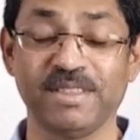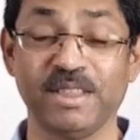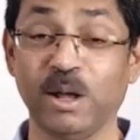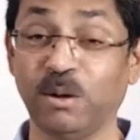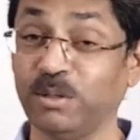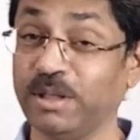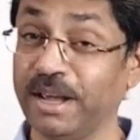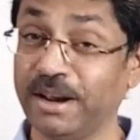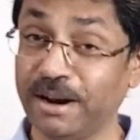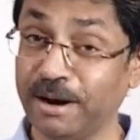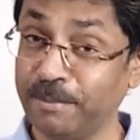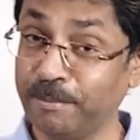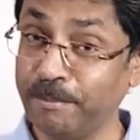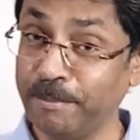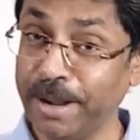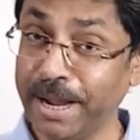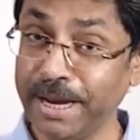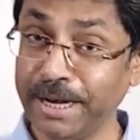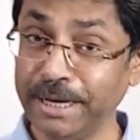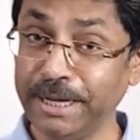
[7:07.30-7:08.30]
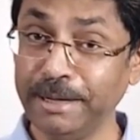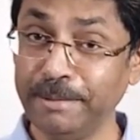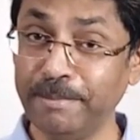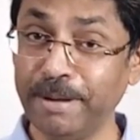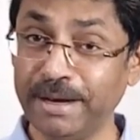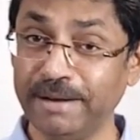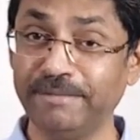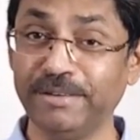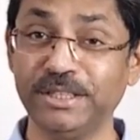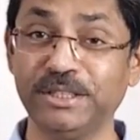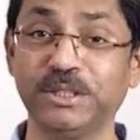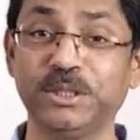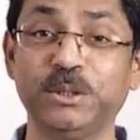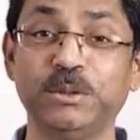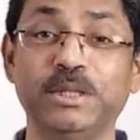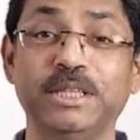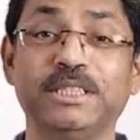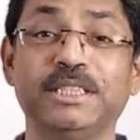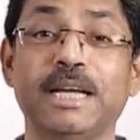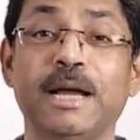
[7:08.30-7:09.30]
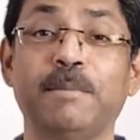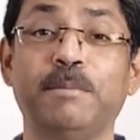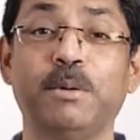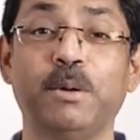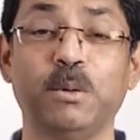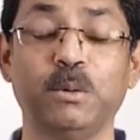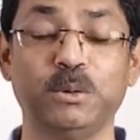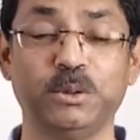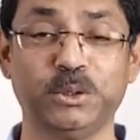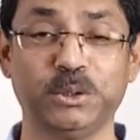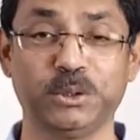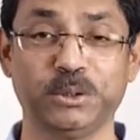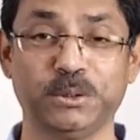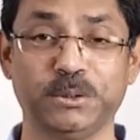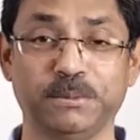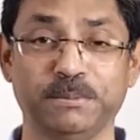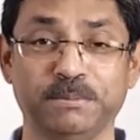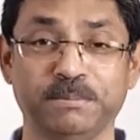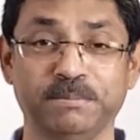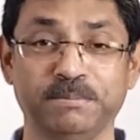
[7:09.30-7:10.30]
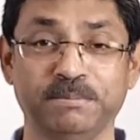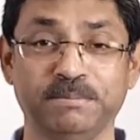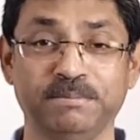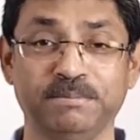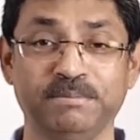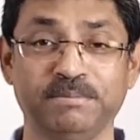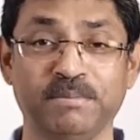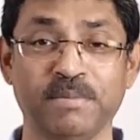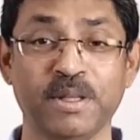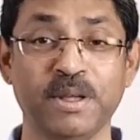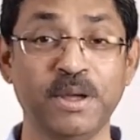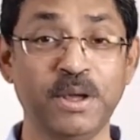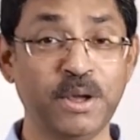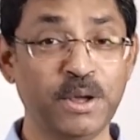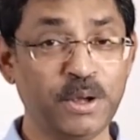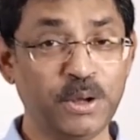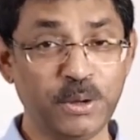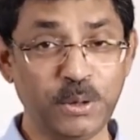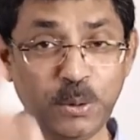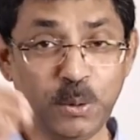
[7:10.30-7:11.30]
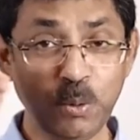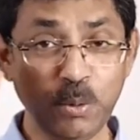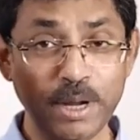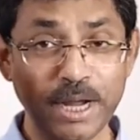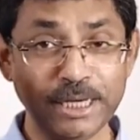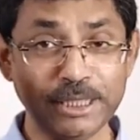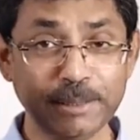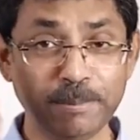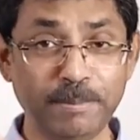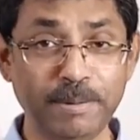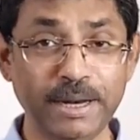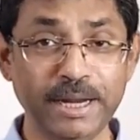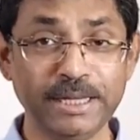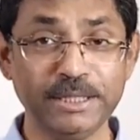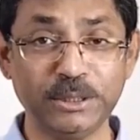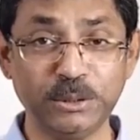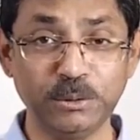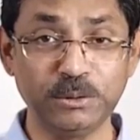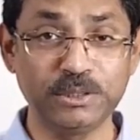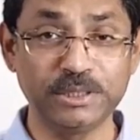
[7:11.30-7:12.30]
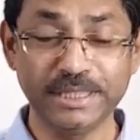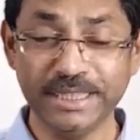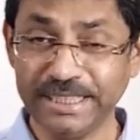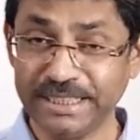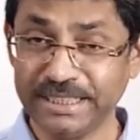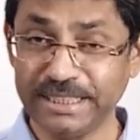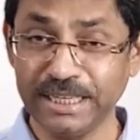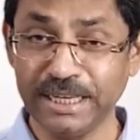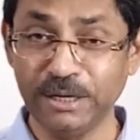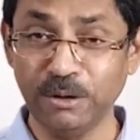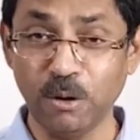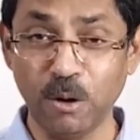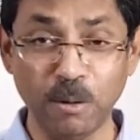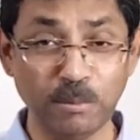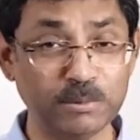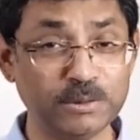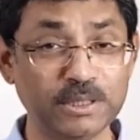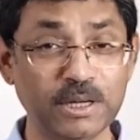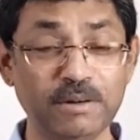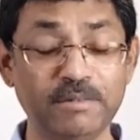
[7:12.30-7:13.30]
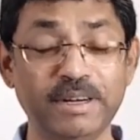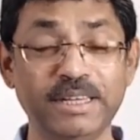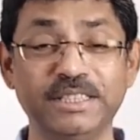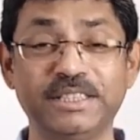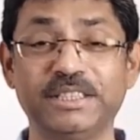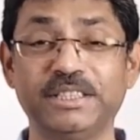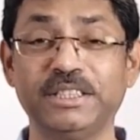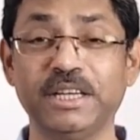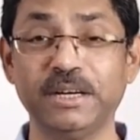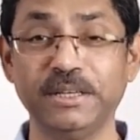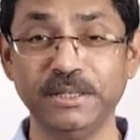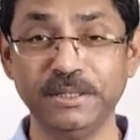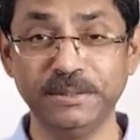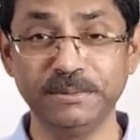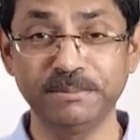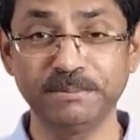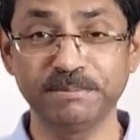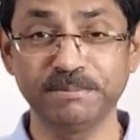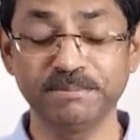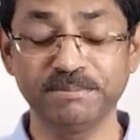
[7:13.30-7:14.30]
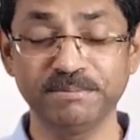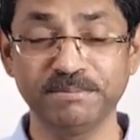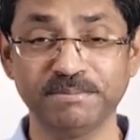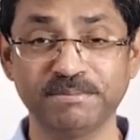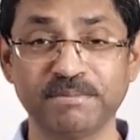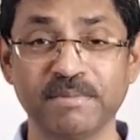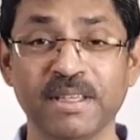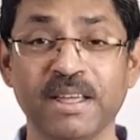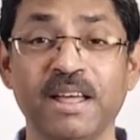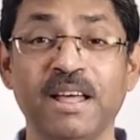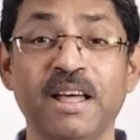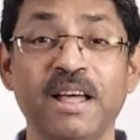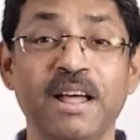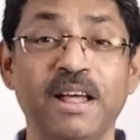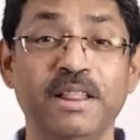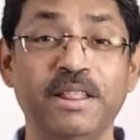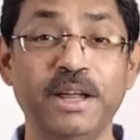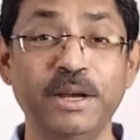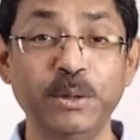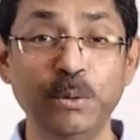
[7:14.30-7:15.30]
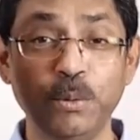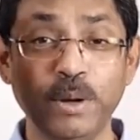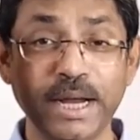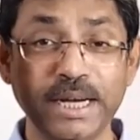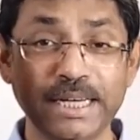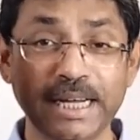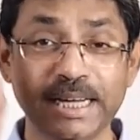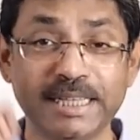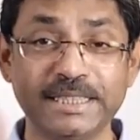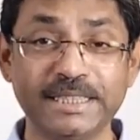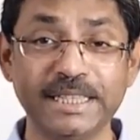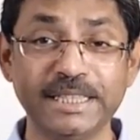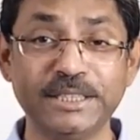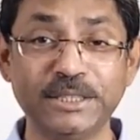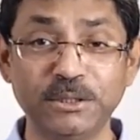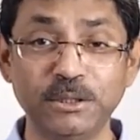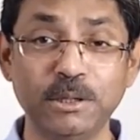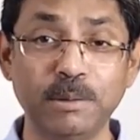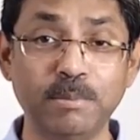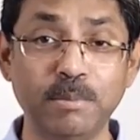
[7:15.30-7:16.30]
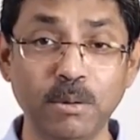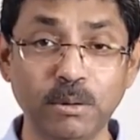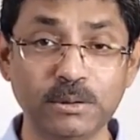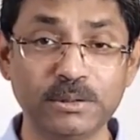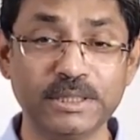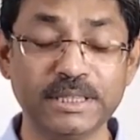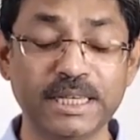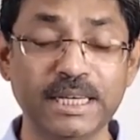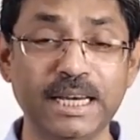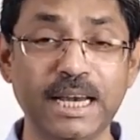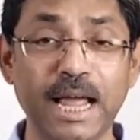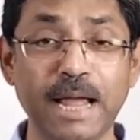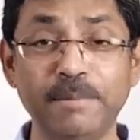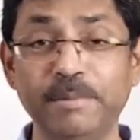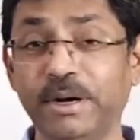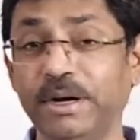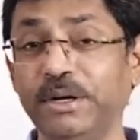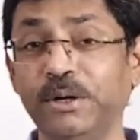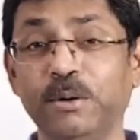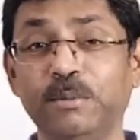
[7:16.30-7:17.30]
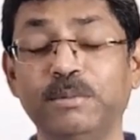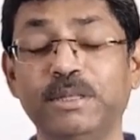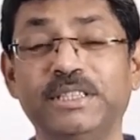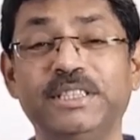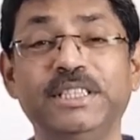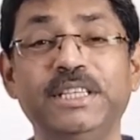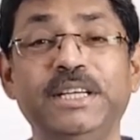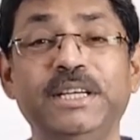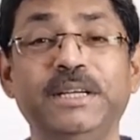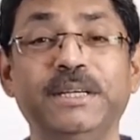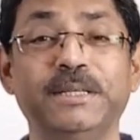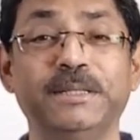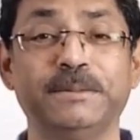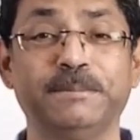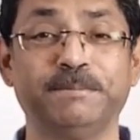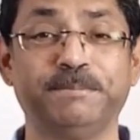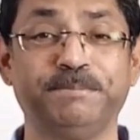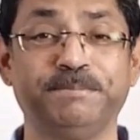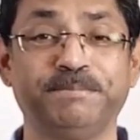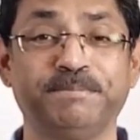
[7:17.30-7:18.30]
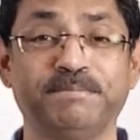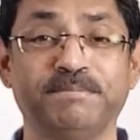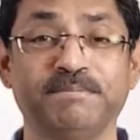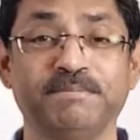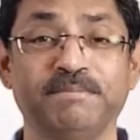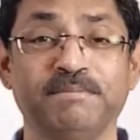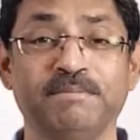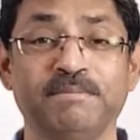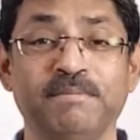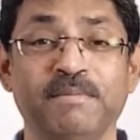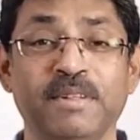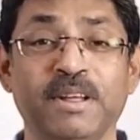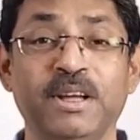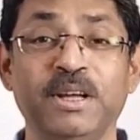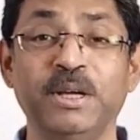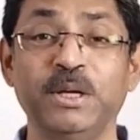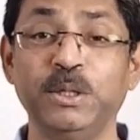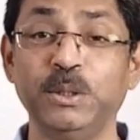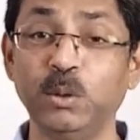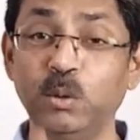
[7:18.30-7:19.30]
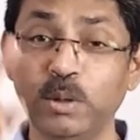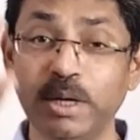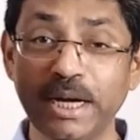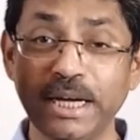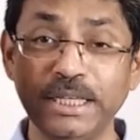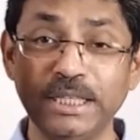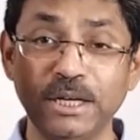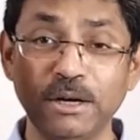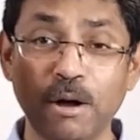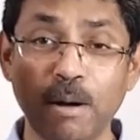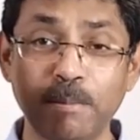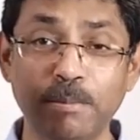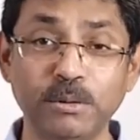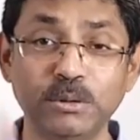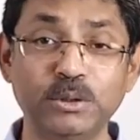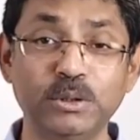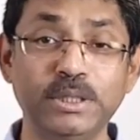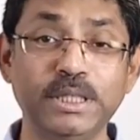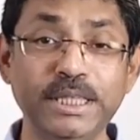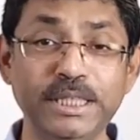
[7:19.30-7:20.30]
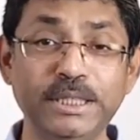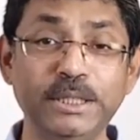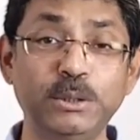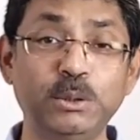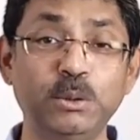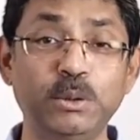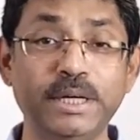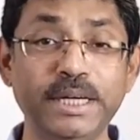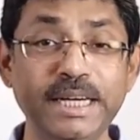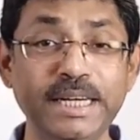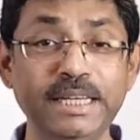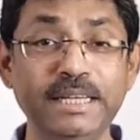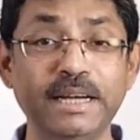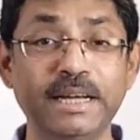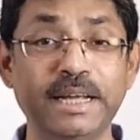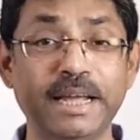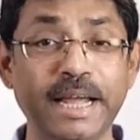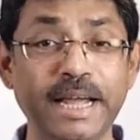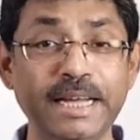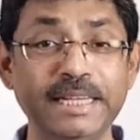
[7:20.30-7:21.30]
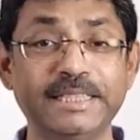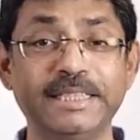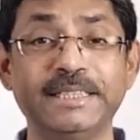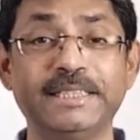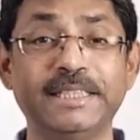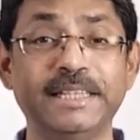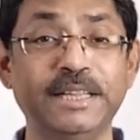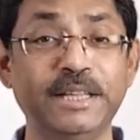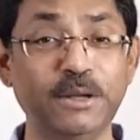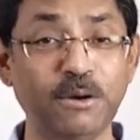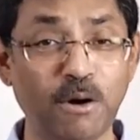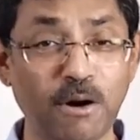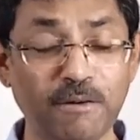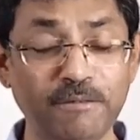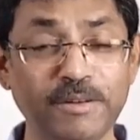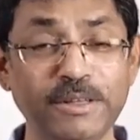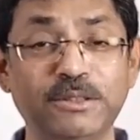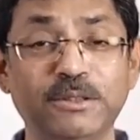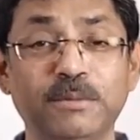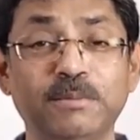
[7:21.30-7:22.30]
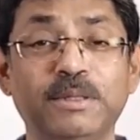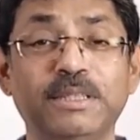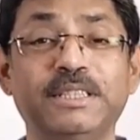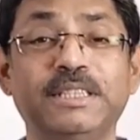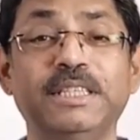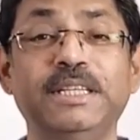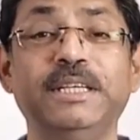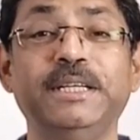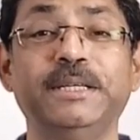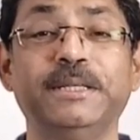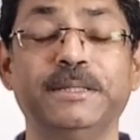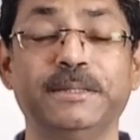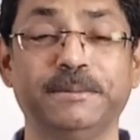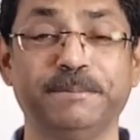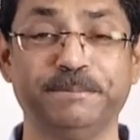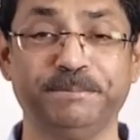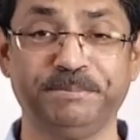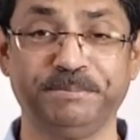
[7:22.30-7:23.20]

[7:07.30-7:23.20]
Now, there are many benefits to this approach. You get a place to sit and observe and study. Then you get access to the books and library of the senior. You get an opportunity to read the cases in the office of the senior.